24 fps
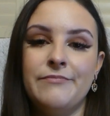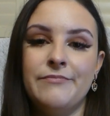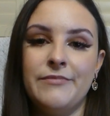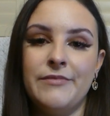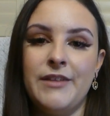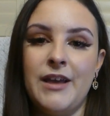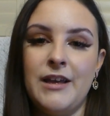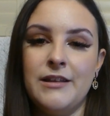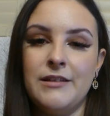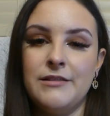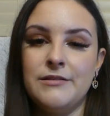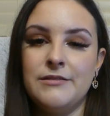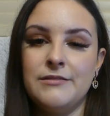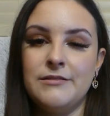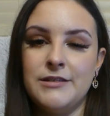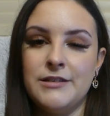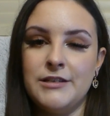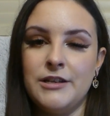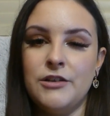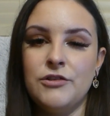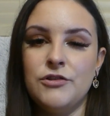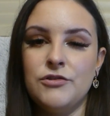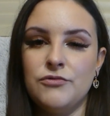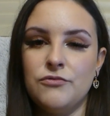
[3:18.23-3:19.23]
that
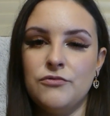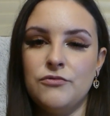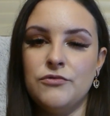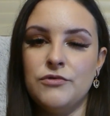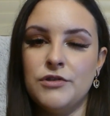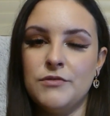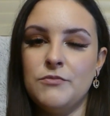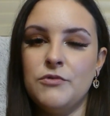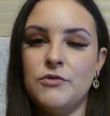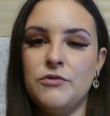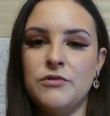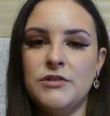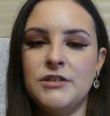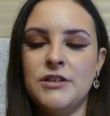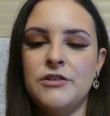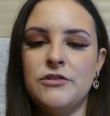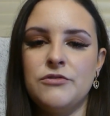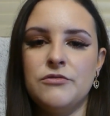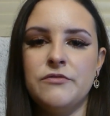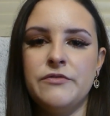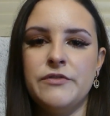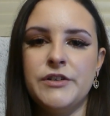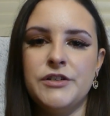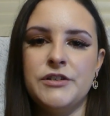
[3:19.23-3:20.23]
small
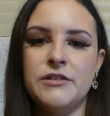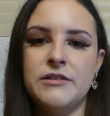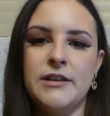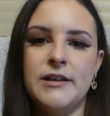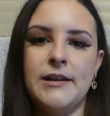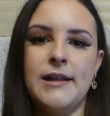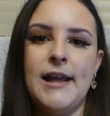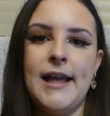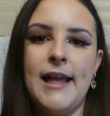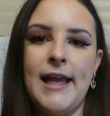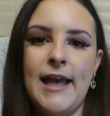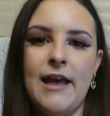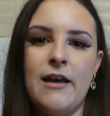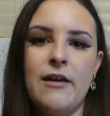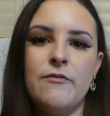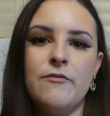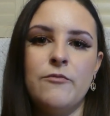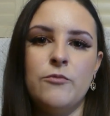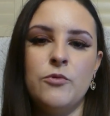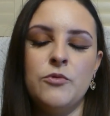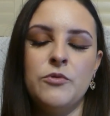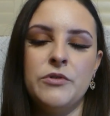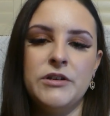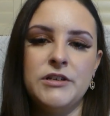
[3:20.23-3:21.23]
central vision that I
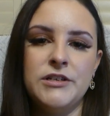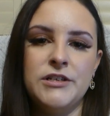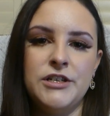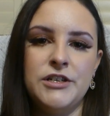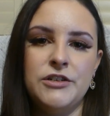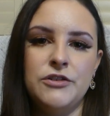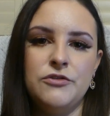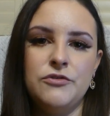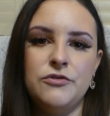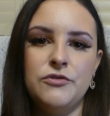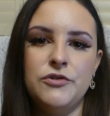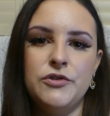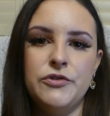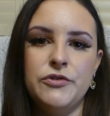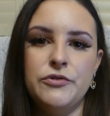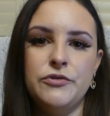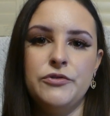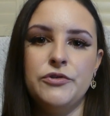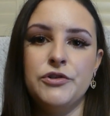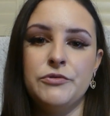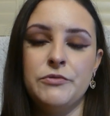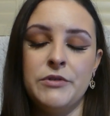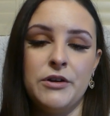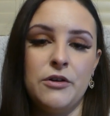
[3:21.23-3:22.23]
have will continue to
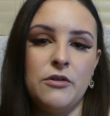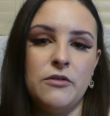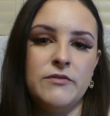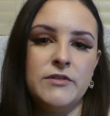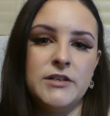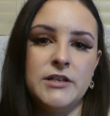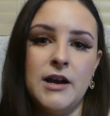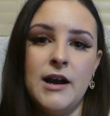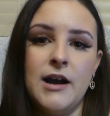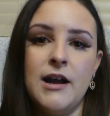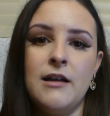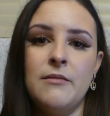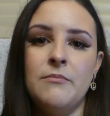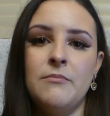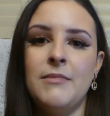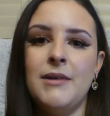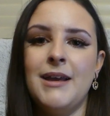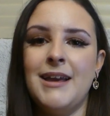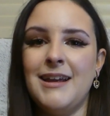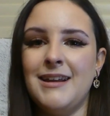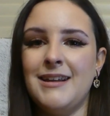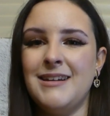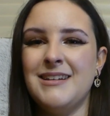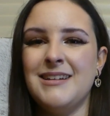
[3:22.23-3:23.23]
shrink over time
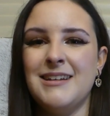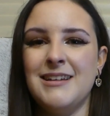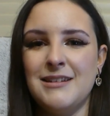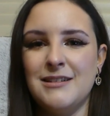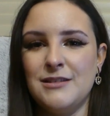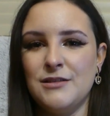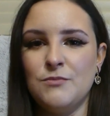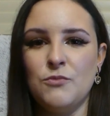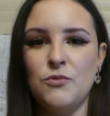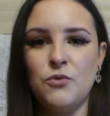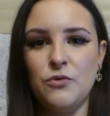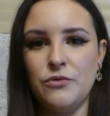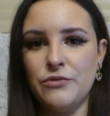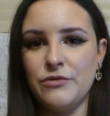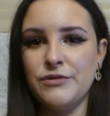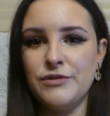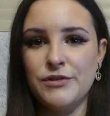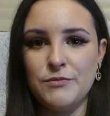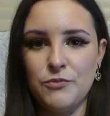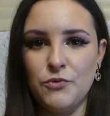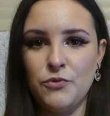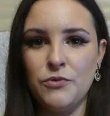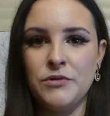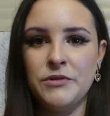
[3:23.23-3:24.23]
and get smaller and
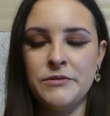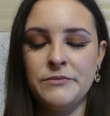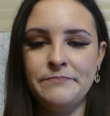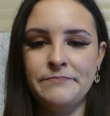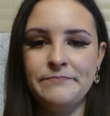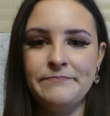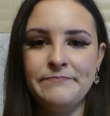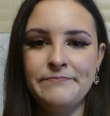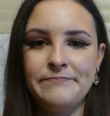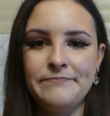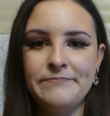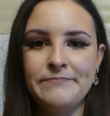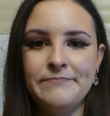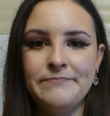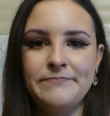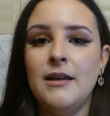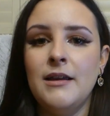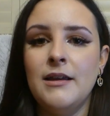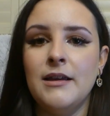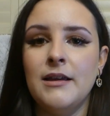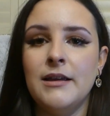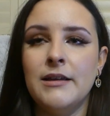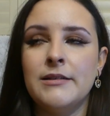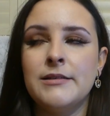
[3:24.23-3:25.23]
smaller.
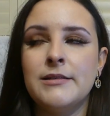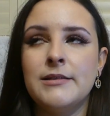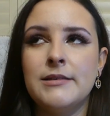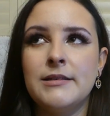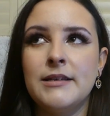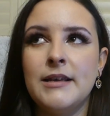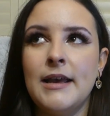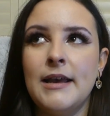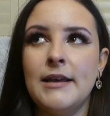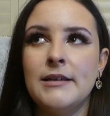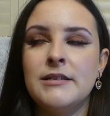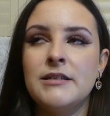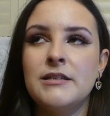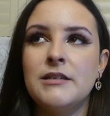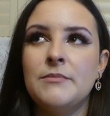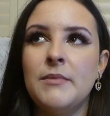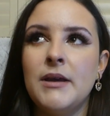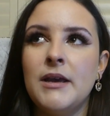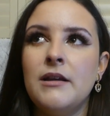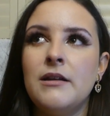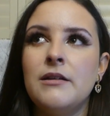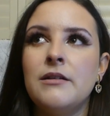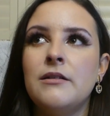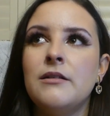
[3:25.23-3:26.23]
It's
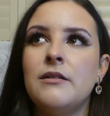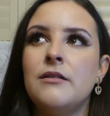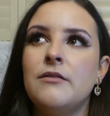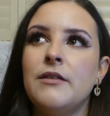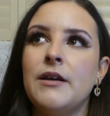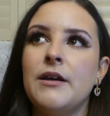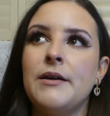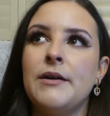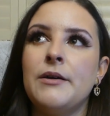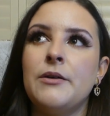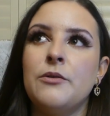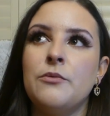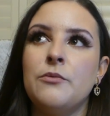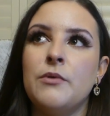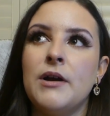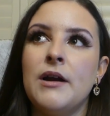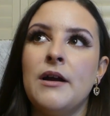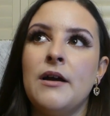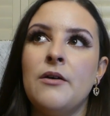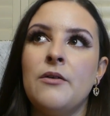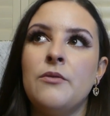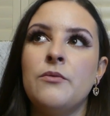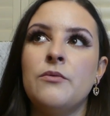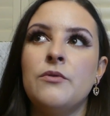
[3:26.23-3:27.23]
estimated that
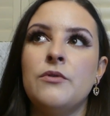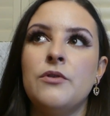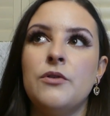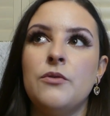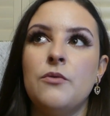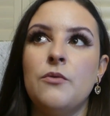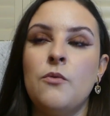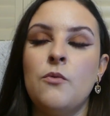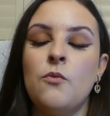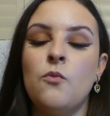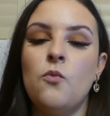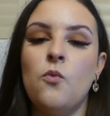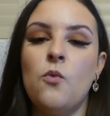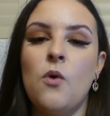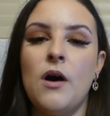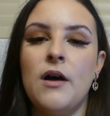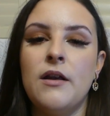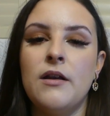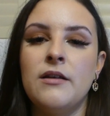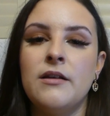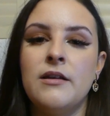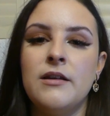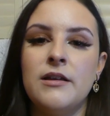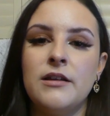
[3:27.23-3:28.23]
around
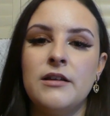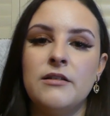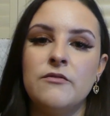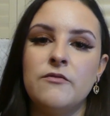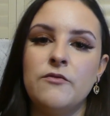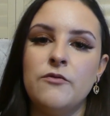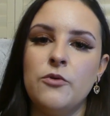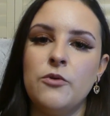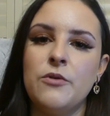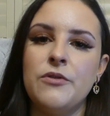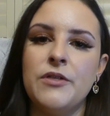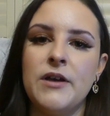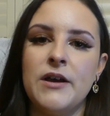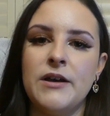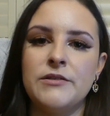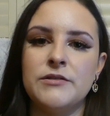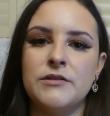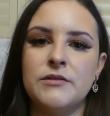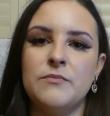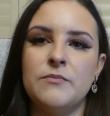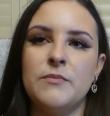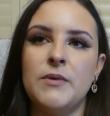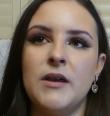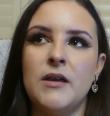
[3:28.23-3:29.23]
1 in
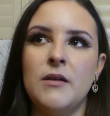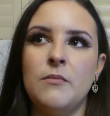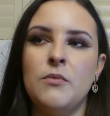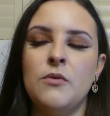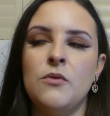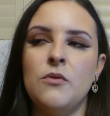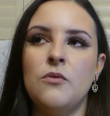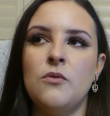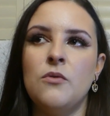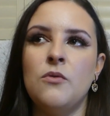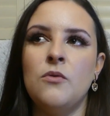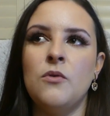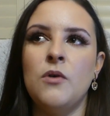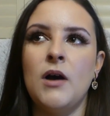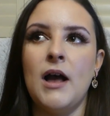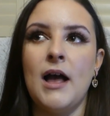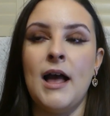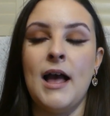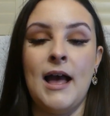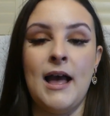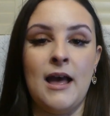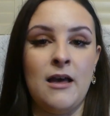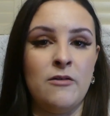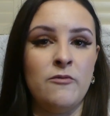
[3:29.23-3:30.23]
4,000 people
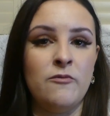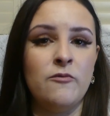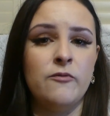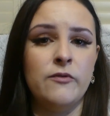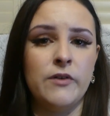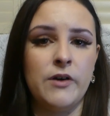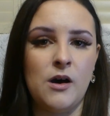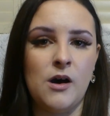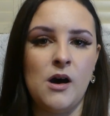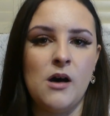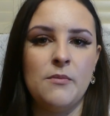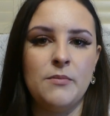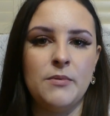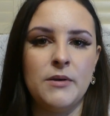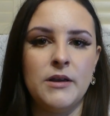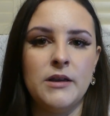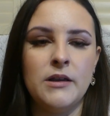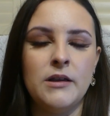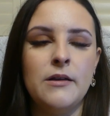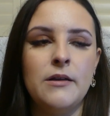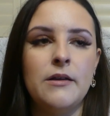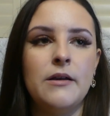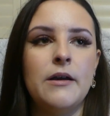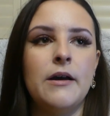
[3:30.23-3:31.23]
have
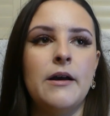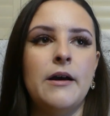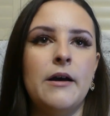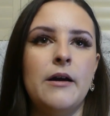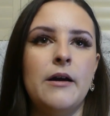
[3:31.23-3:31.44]
RP,